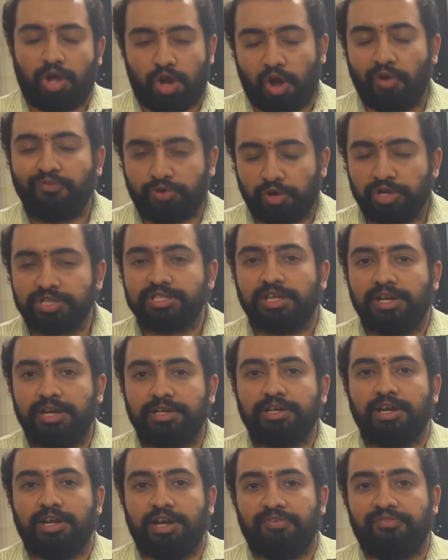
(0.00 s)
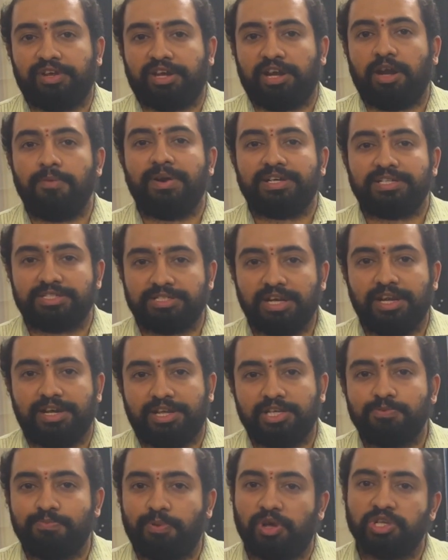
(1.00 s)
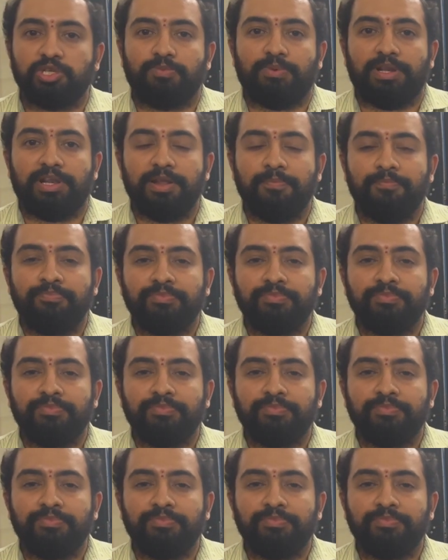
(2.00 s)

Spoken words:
of course a little difficult, but still it is possible.